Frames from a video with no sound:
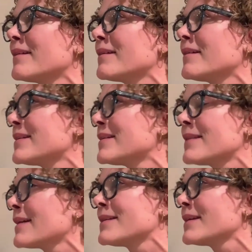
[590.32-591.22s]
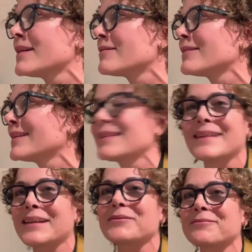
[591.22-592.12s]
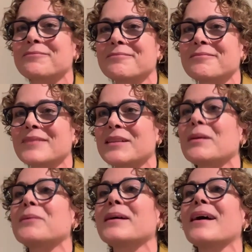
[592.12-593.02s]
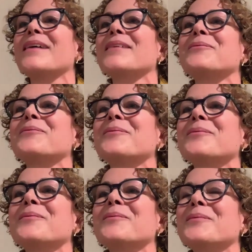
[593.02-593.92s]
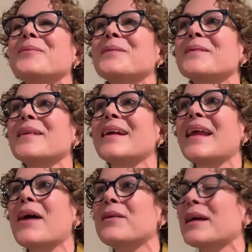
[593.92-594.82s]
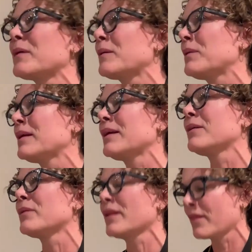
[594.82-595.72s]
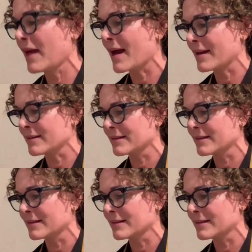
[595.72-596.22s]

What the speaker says: that's it. This is it. This is what we got. And how can we be with that?